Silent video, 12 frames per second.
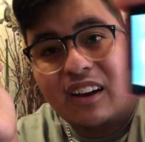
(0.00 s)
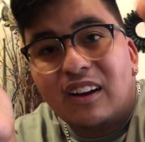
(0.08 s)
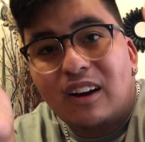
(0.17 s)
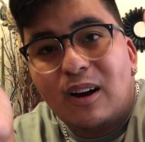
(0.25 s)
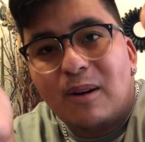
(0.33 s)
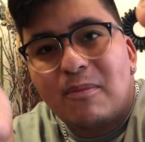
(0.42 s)

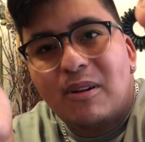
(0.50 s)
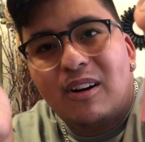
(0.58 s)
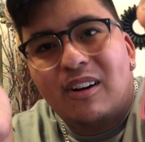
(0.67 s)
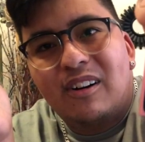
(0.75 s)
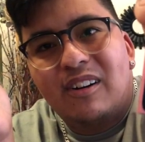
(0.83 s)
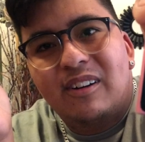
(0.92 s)
come
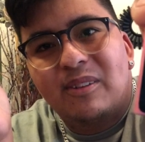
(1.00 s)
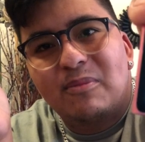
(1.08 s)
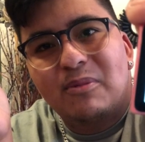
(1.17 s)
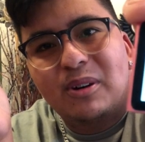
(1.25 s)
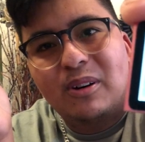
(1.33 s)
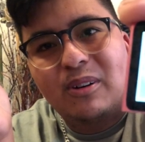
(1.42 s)
on,
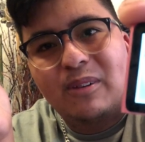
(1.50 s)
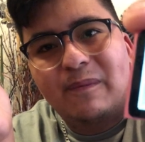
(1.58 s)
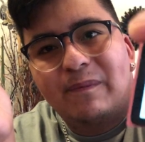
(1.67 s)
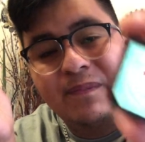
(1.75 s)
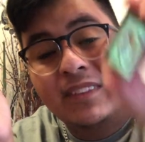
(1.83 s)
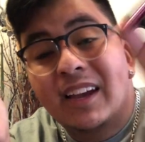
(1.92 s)
bro.
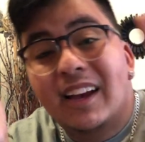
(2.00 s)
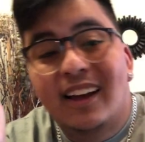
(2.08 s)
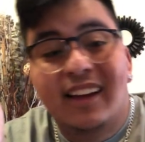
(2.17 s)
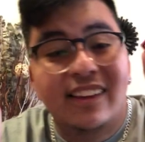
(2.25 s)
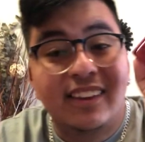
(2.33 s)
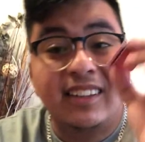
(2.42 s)

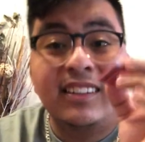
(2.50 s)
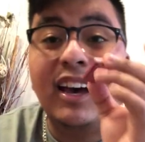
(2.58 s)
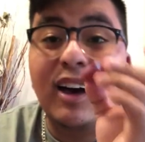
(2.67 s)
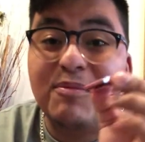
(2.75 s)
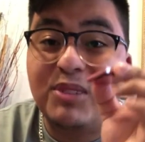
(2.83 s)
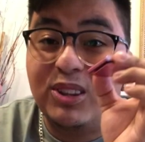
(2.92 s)
Uh, this
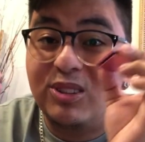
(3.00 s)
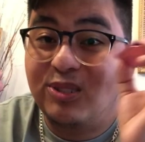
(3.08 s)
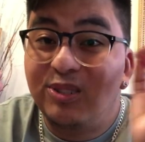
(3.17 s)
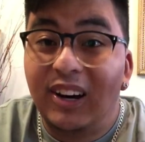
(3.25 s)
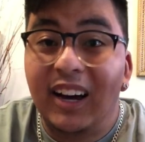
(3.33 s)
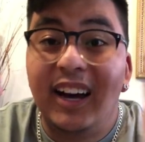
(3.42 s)
got me
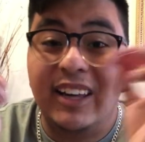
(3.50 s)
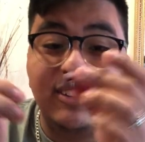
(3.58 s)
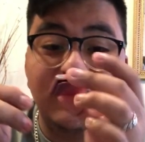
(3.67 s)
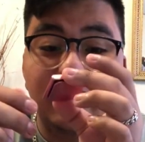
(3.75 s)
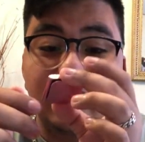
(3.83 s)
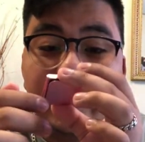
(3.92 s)
through high
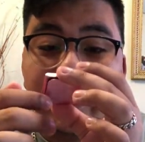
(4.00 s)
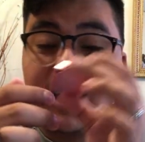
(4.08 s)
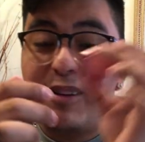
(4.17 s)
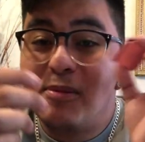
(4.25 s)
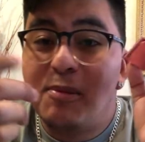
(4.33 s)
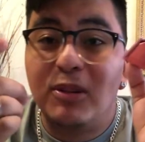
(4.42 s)
school. Like, I
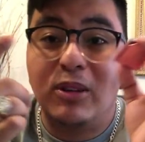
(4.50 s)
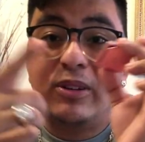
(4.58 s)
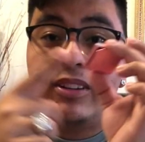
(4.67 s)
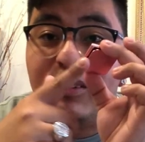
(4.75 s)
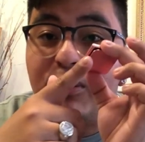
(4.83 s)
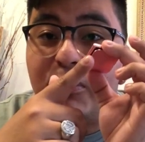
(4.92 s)
remember
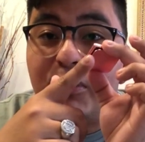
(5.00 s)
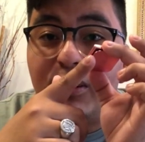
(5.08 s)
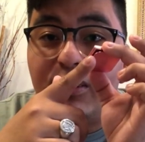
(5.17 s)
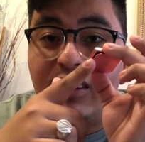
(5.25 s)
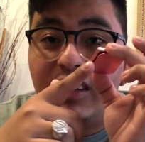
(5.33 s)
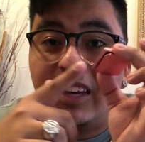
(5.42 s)
learning this with
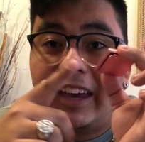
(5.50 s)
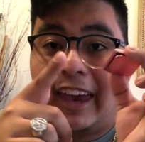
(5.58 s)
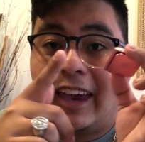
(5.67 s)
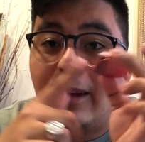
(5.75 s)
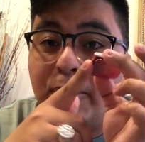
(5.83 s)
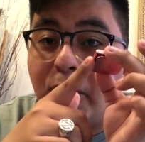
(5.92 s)
music
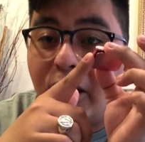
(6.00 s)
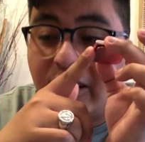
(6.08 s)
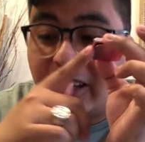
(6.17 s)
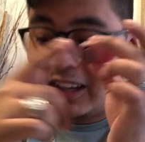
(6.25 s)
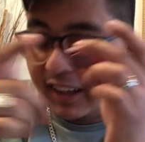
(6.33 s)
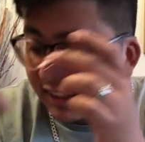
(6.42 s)
and
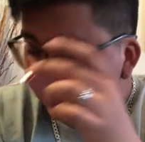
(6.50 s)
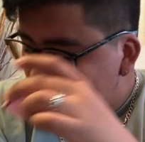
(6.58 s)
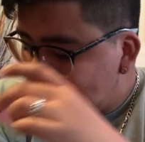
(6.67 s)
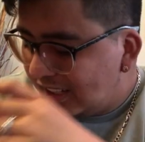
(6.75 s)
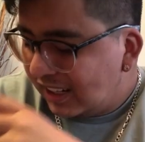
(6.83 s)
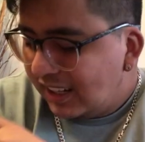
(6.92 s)
podcasts.
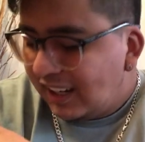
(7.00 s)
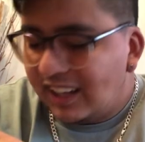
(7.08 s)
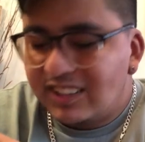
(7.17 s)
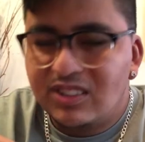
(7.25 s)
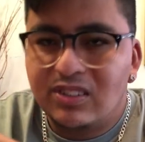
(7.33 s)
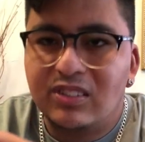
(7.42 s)
I
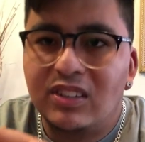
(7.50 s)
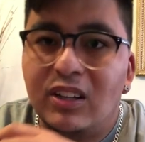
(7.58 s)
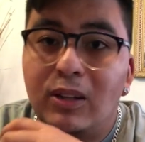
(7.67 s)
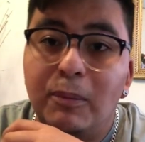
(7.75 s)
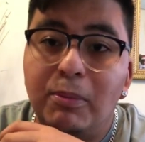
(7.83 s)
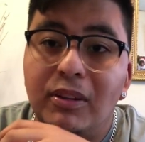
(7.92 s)
just
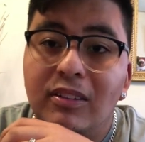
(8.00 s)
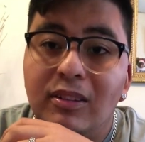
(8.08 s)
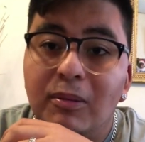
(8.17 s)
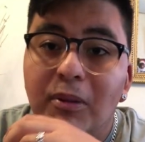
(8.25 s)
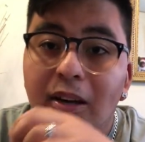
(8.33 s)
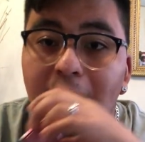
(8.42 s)
clip it
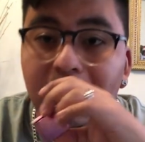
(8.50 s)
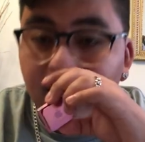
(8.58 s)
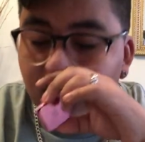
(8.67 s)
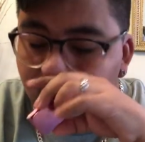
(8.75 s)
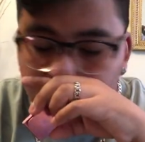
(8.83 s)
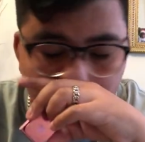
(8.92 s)
to my
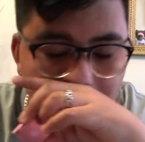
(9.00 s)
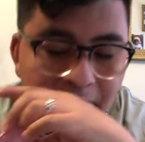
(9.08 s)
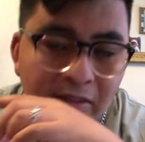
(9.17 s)
um,